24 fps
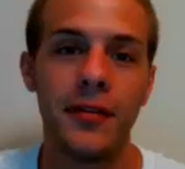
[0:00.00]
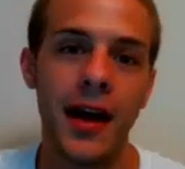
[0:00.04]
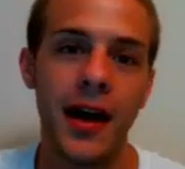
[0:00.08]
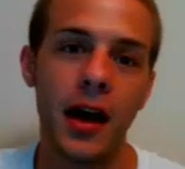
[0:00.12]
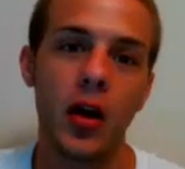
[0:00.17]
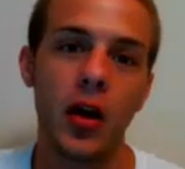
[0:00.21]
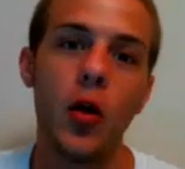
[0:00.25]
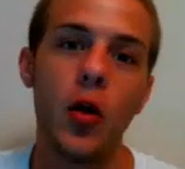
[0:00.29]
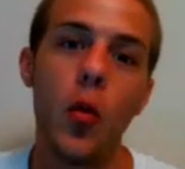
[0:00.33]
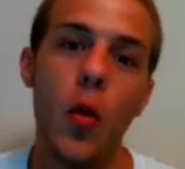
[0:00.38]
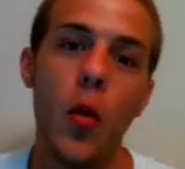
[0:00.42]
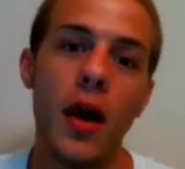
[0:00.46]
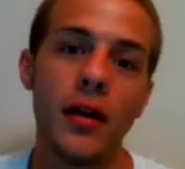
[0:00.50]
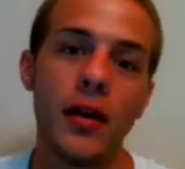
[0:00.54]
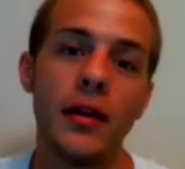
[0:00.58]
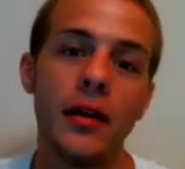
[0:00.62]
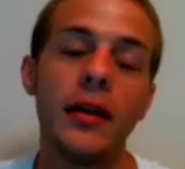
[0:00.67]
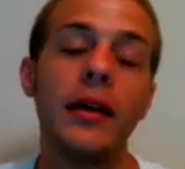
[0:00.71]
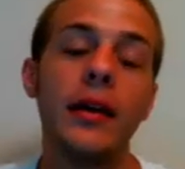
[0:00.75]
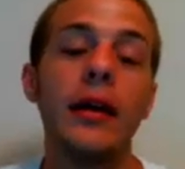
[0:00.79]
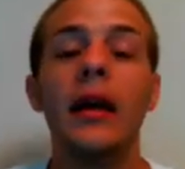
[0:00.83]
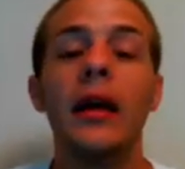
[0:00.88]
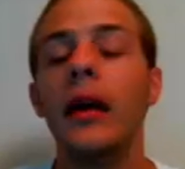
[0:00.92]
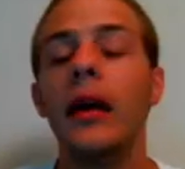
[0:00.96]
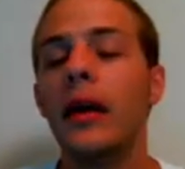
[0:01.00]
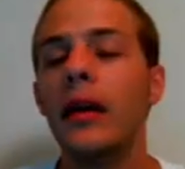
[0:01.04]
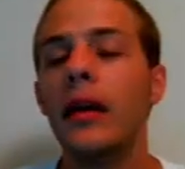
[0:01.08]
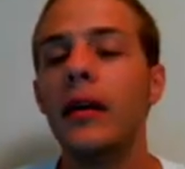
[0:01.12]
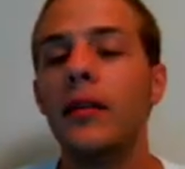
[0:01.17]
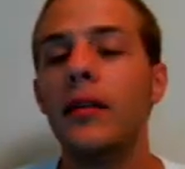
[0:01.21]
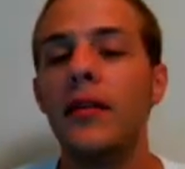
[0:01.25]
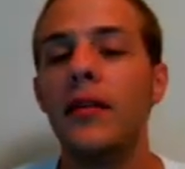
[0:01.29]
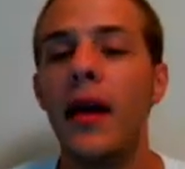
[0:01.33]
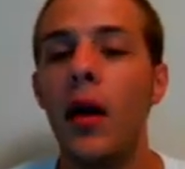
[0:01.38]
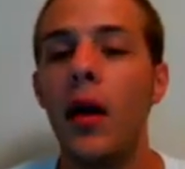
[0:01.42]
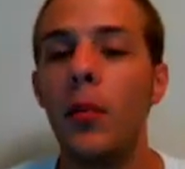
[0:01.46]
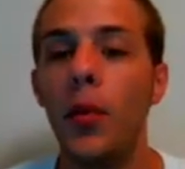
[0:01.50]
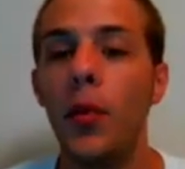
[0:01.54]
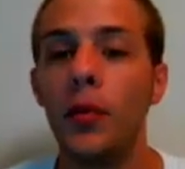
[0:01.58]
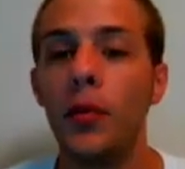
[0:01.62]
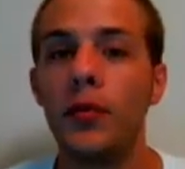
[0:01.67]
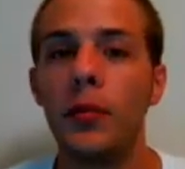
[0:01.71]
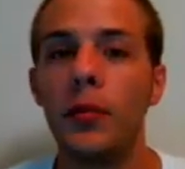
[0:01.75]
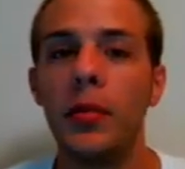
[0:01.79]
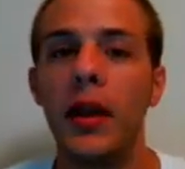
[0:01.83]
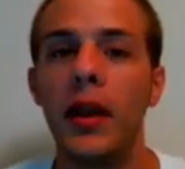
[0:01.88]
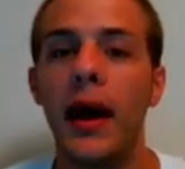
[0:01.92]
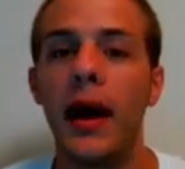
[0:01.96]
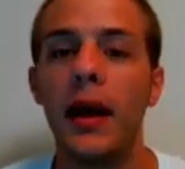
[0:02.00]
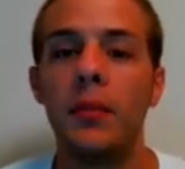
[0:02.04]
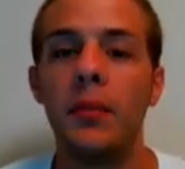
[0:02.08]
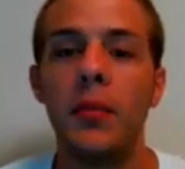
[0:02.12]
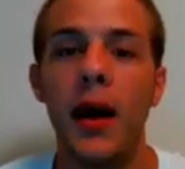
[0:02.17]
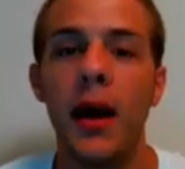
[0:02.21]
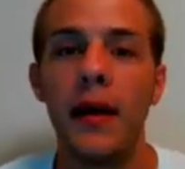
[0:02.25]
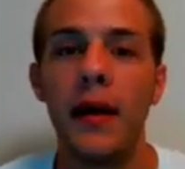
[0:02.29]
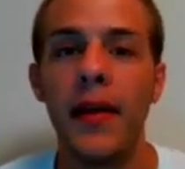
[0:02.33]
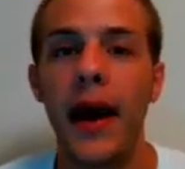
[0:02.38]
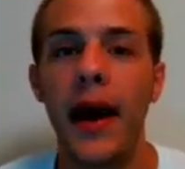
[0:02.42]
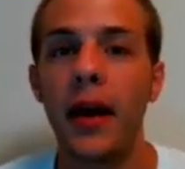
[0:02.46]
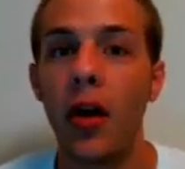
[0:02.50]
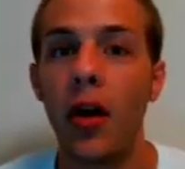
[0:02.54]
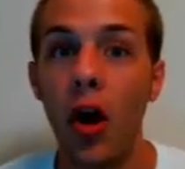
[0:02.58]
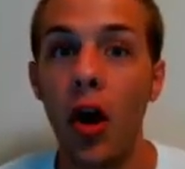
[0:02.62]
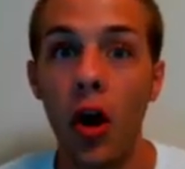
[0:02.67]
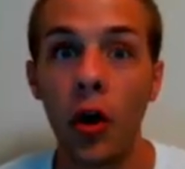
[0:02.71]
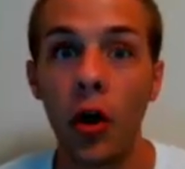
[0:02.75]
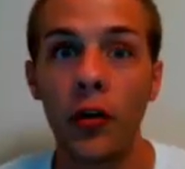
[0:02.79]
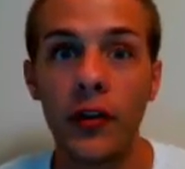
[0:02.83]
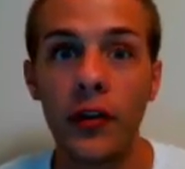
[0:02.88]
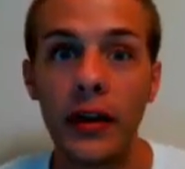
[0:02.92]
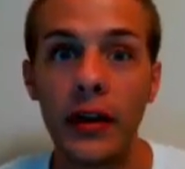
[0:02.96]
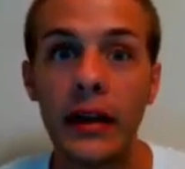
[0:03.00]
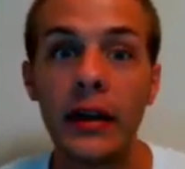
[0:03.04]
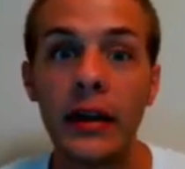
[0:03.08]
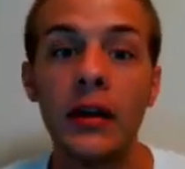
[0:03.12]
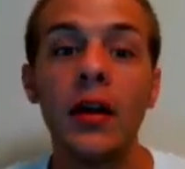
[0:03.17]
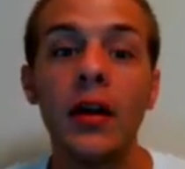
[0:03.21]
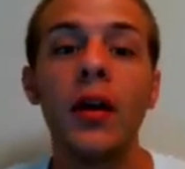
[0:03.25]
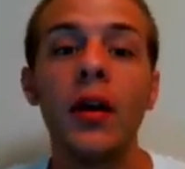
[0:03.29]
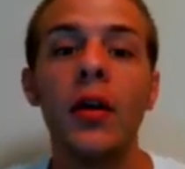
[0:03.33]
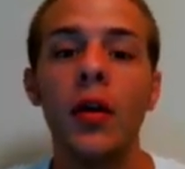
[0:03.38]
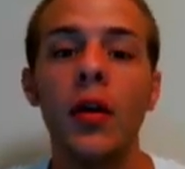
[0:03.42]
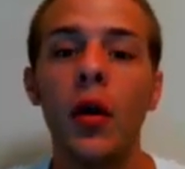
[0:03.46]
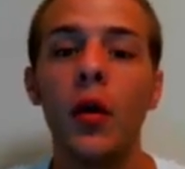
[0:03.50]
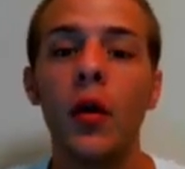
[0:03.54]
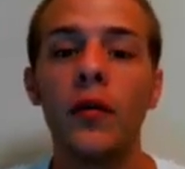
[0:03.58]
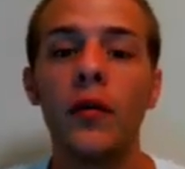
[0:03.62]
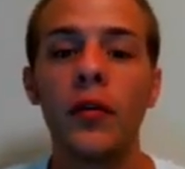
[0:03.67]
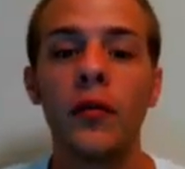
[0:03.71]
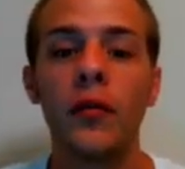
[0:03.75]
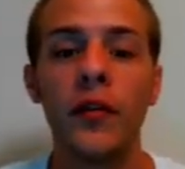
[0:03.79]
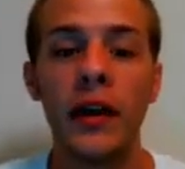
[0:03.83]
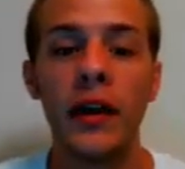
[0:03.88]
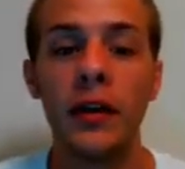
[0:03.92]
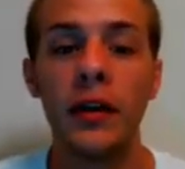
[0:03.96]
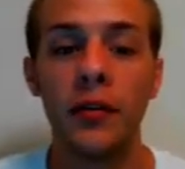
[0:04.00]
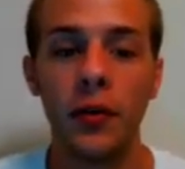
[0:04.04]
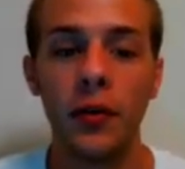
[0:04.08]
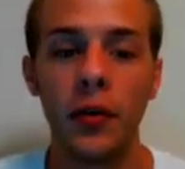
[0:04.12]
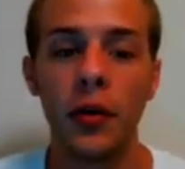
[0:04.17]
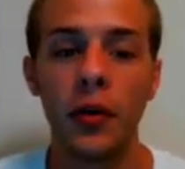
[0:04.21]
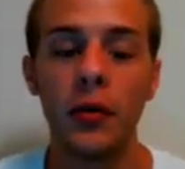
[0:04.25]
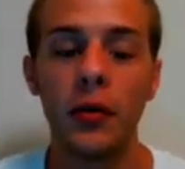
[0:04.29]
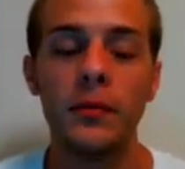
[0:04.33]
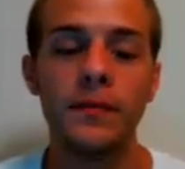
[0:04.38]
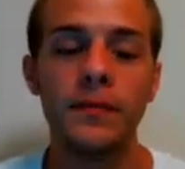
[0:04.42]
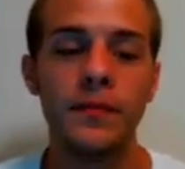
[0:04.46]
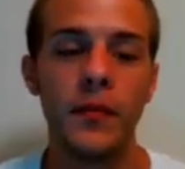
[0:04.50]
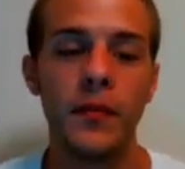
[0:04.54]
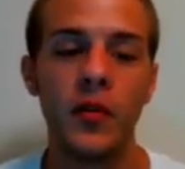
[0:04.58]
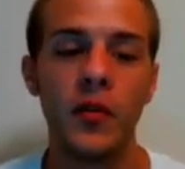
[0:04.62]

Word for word: That quantity is now multiplied by that RT over V term.